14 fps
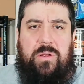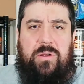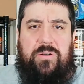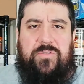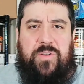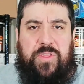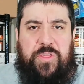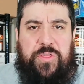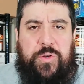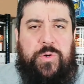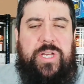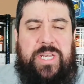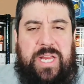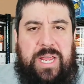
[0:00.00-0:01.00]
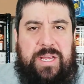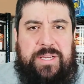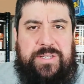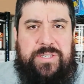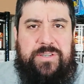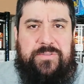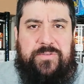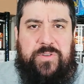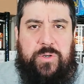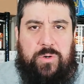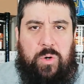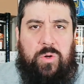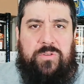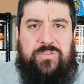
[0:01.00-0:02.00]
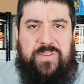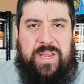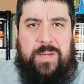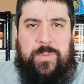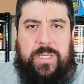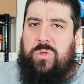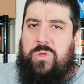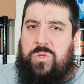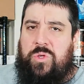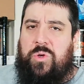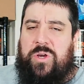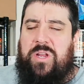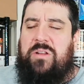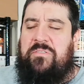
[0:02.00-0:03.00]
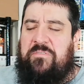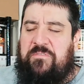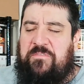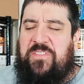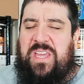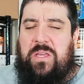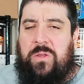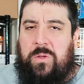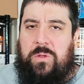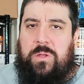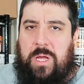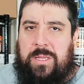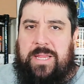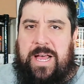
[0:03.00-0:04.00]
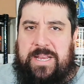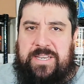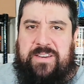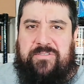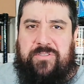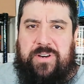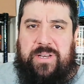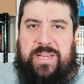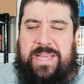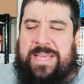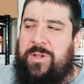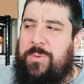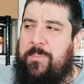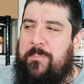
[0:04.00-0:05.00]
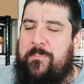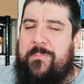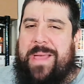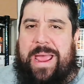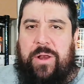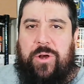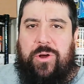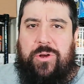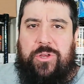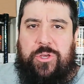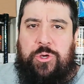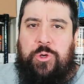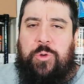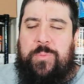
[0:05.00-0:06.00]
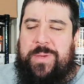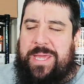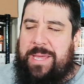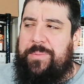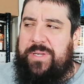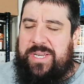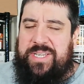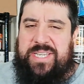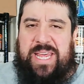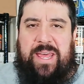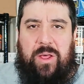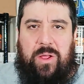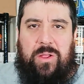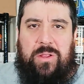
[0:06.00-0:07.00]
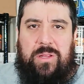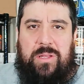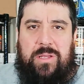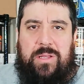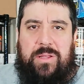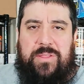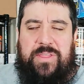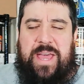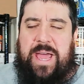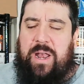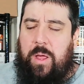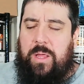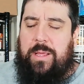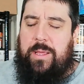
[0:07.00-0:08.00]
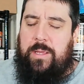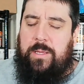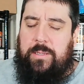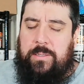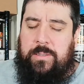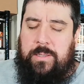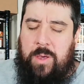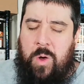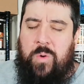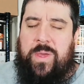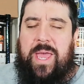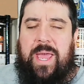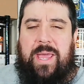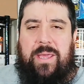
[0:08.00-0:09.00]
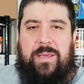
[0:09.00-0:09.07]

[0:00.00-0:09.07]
for 30 days for your whole family, you're going to feel a lot different. It'll matter. You'll be able to tell that, okay,